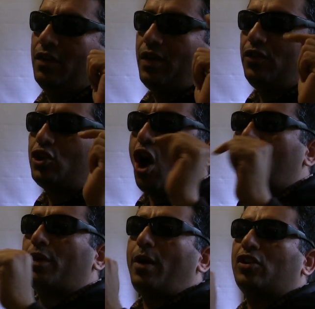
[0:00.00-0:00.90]
when we
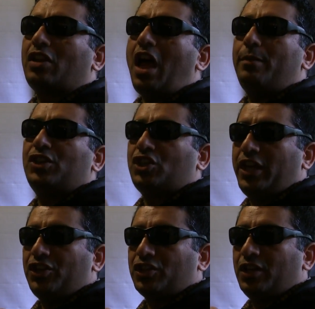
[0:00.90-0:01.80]
talk about climate
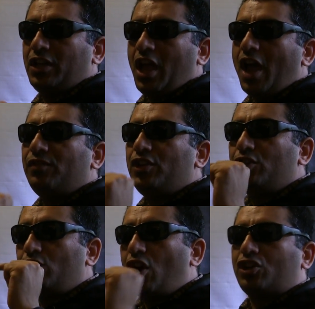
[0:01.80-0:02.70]
change and we
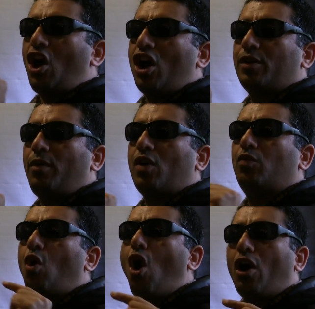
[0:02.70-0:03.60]
do not talk
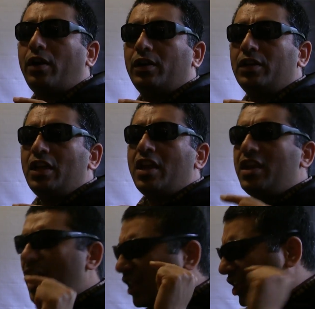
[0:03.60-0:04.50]
about war.
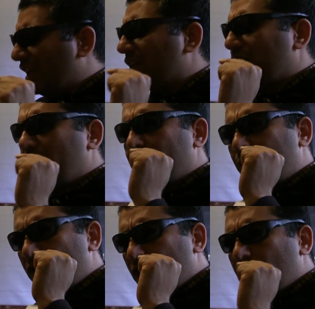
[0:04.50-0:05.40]
Nothing
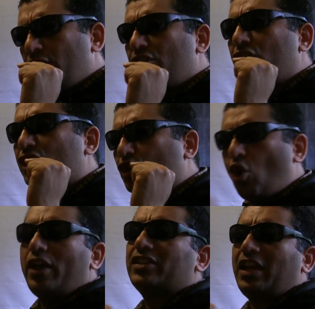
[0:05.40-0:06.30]

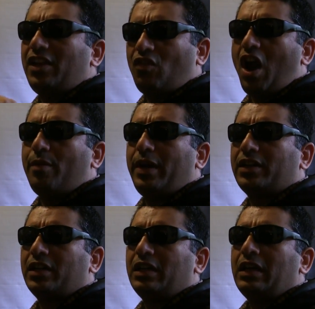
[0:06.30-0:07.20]
destroys the
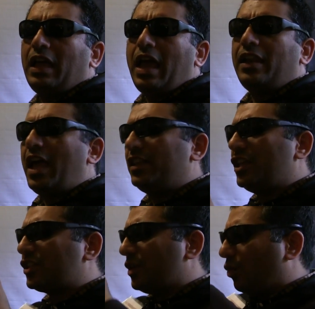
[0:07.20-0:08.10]
environment and, and
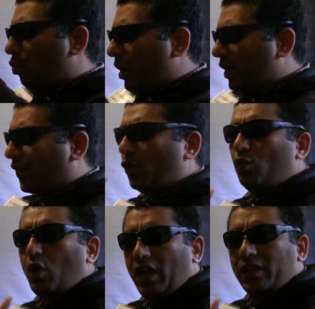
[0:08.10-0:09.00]
this
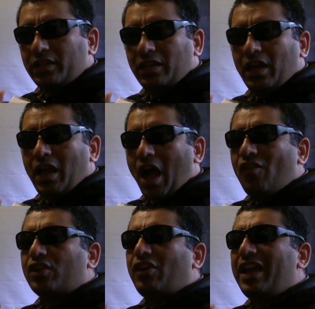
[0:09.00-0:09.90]
wonderful world,
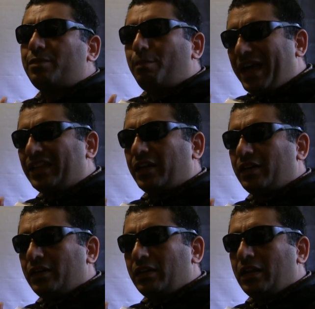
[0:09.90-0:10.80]
our great
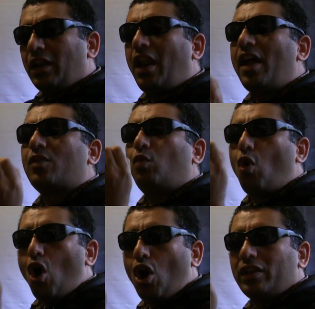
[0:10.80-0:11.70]
mother, like
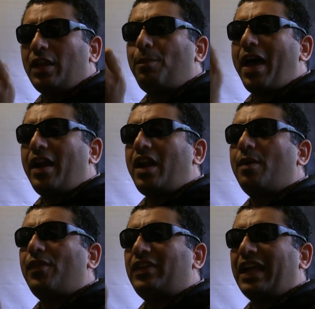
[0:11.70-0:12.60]
war, the
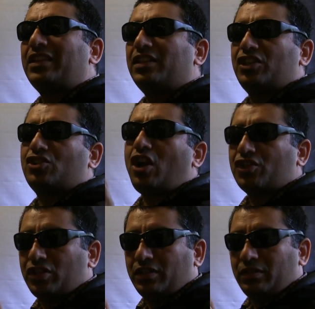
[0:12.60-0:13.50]
paradigm of death and
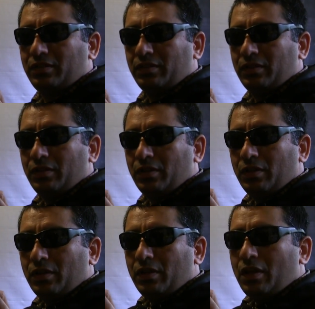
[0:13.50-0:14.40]
destruction.
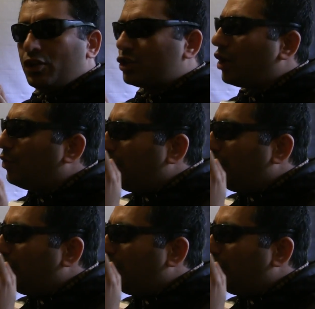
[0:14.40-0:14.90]
So